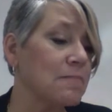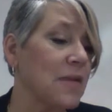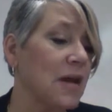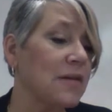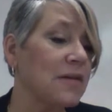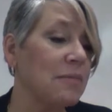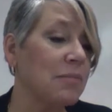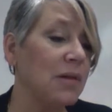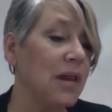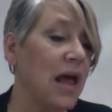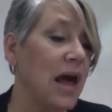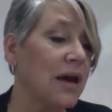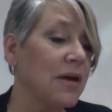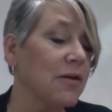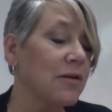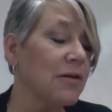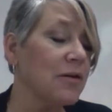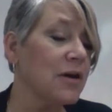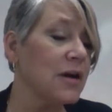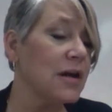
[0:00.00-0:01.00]
the
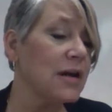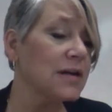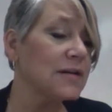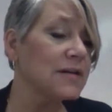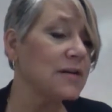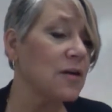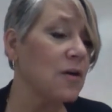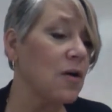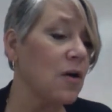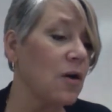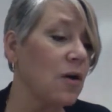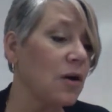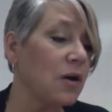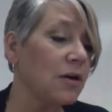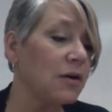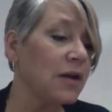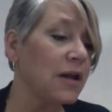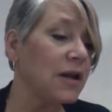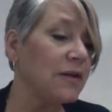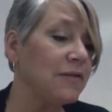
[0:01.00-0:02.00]
bladder is
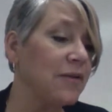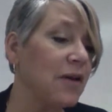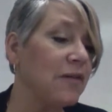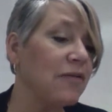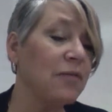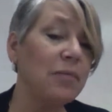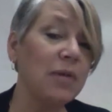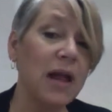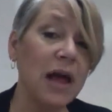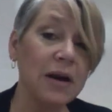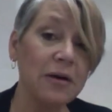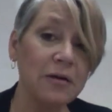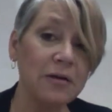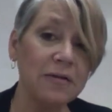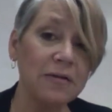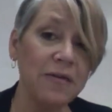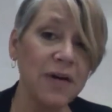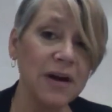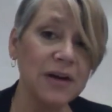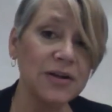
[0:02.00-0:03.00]
called, if you have a bladder
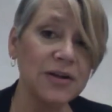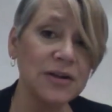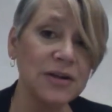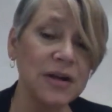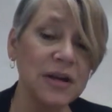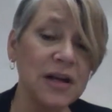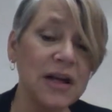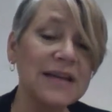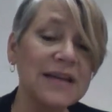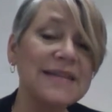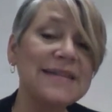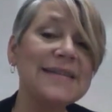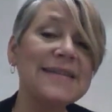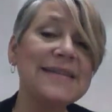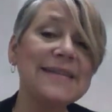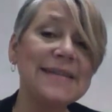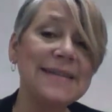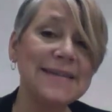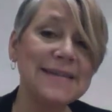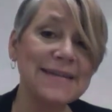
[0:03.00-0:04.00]
infection, it's
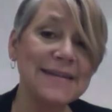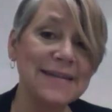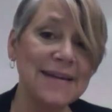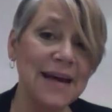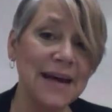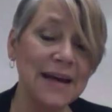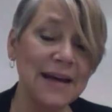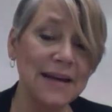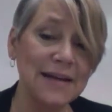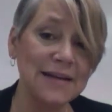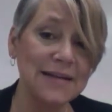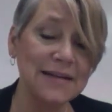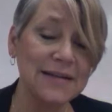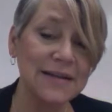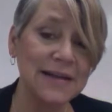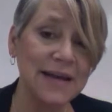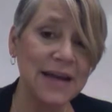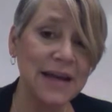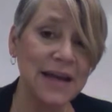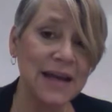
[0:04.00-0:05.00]
cystitis.